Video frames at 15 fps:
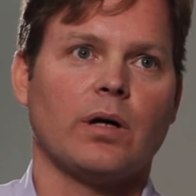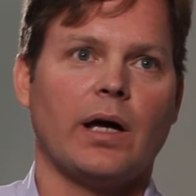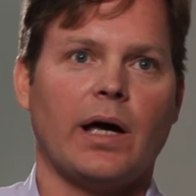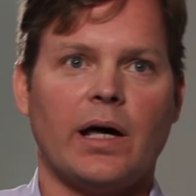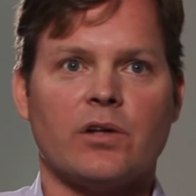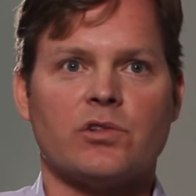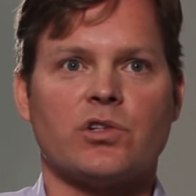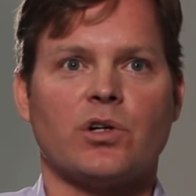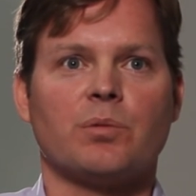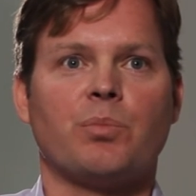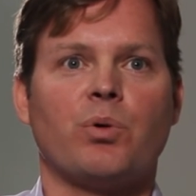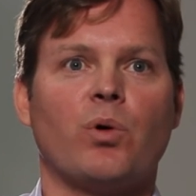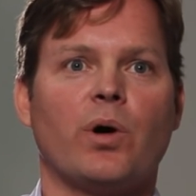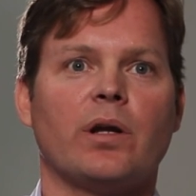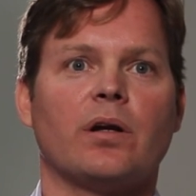at a certain
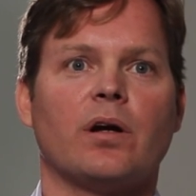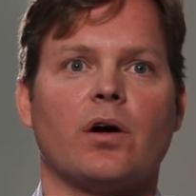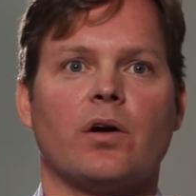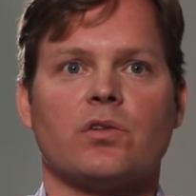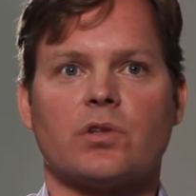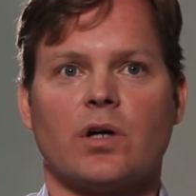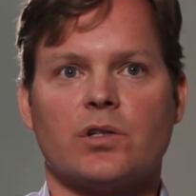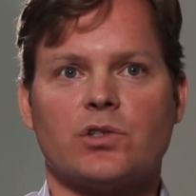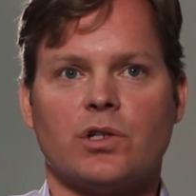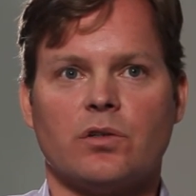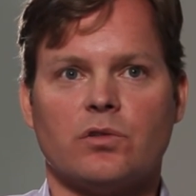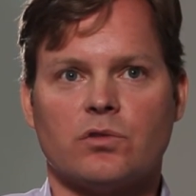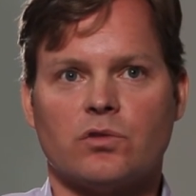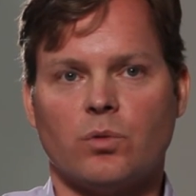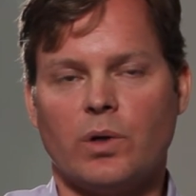point in our
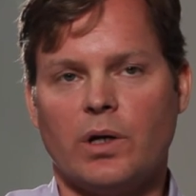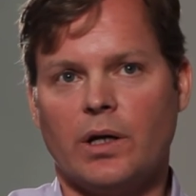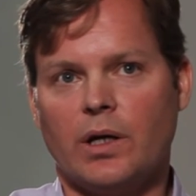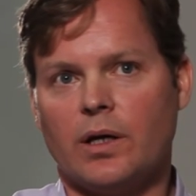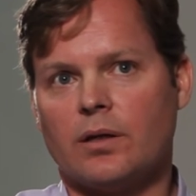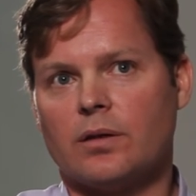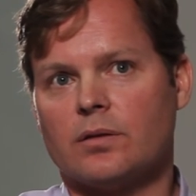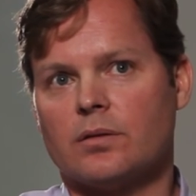discussions, we,